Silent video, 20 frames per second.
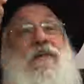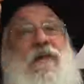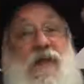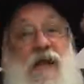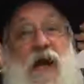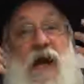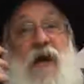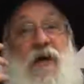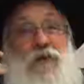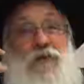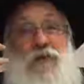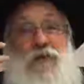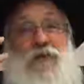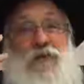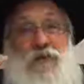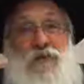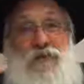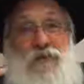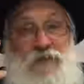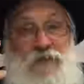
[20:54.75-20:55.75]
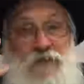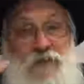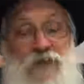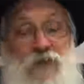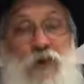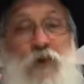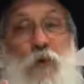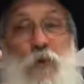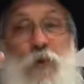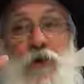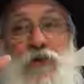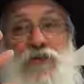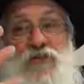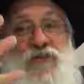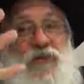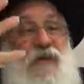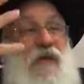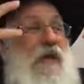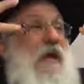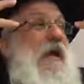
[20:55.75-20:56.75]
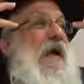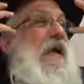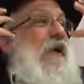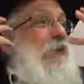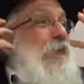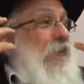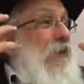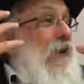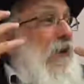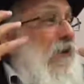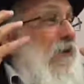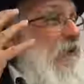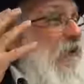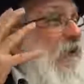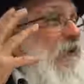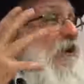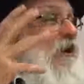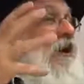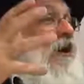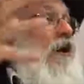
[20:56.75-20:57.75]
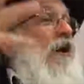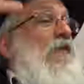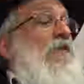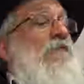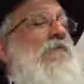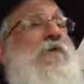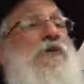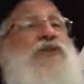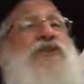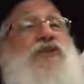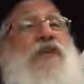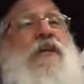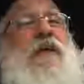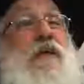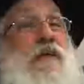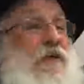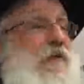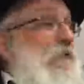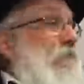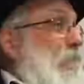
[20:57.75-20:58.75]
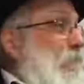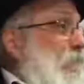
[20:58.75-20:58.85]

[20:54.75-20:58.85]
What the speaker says: the ark was the era of Mashiach.